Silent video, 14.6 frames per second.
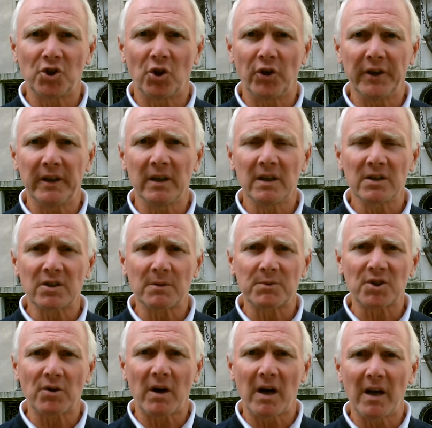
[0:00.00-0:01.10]
join,
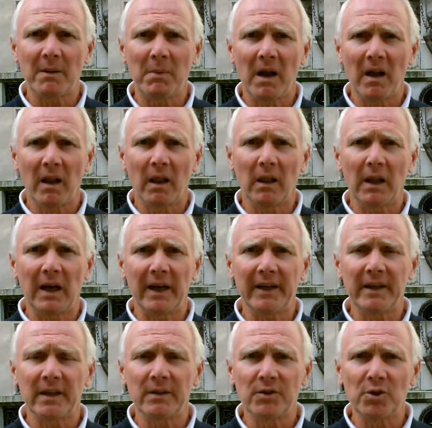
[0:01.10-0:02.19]
subscribe,
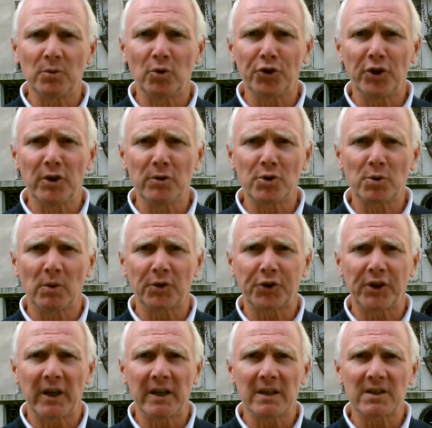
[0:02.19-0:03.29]
like, do all the usual
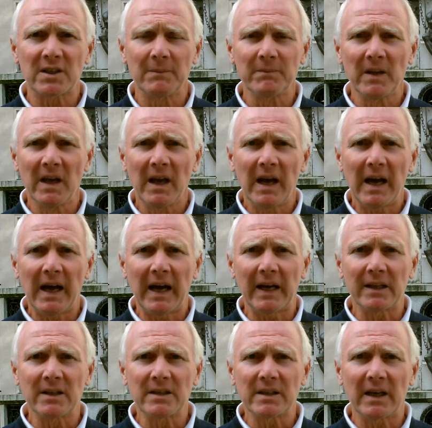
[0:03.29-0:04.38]
things,
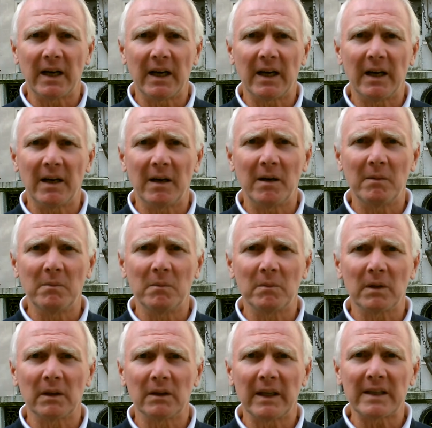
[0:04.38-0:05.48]
and
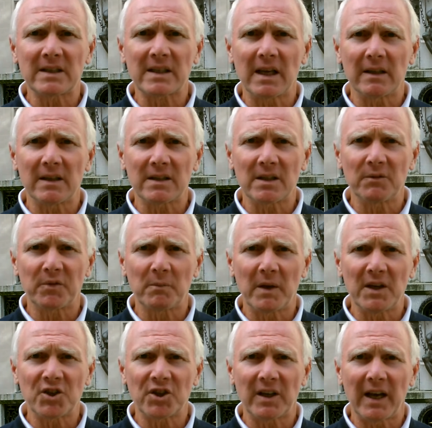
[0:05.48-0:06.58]
let's get this
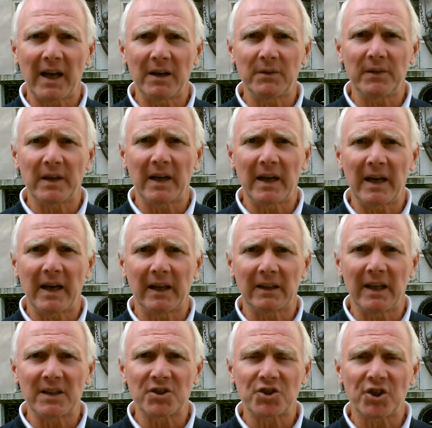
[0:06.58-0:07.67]
information out there
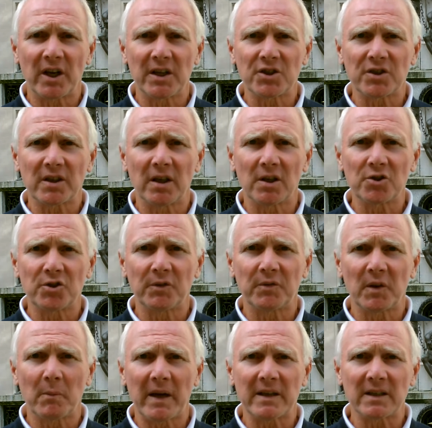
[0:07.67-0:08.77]
and let's change the country
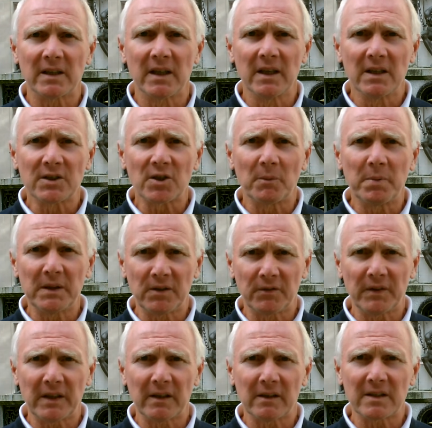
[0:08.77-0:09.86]
for the better. So Peter
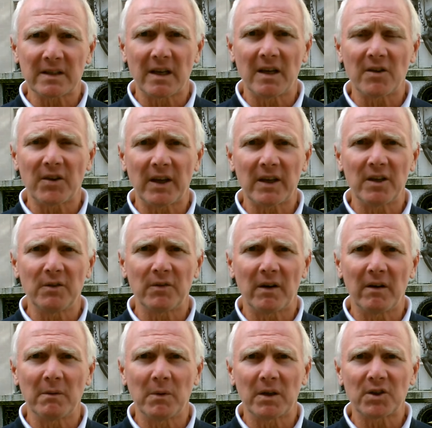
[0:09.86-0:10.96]
of England saying thank you
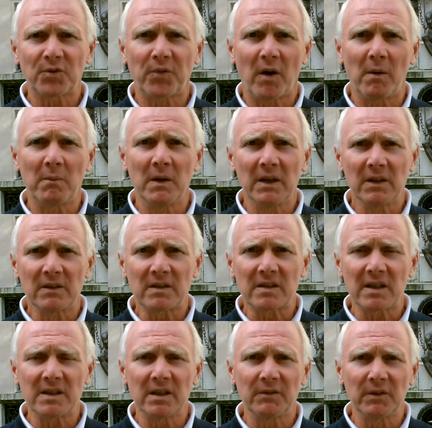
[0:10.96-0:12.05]
very much from
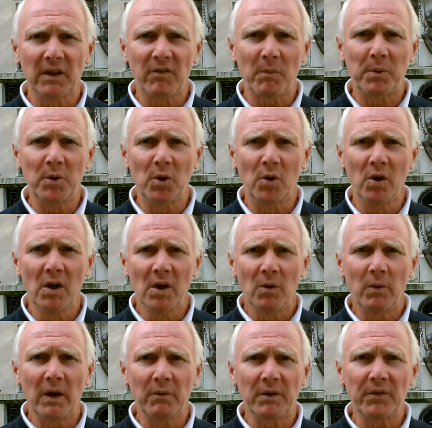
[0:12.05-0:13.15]
the city of Liverpool,
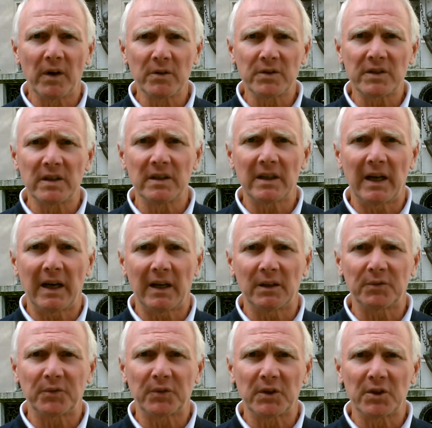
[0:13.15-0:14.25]
where we've hosted
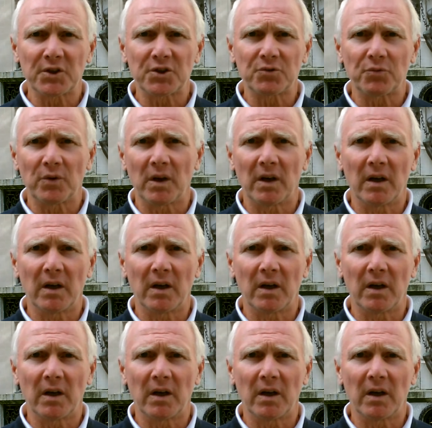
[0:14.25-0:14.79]
our first